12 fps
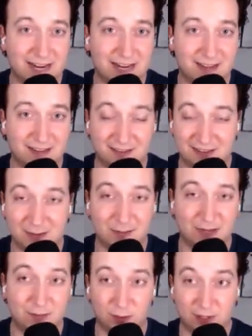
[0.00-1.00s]
get the
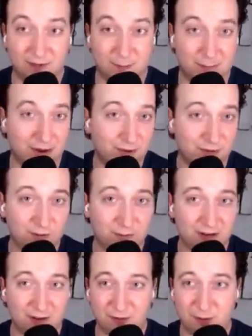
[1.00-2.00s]
same level or even better
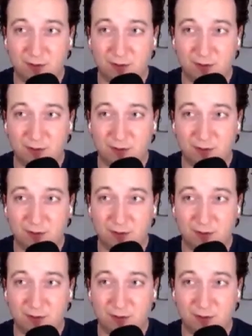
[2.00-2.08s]
treatment? Of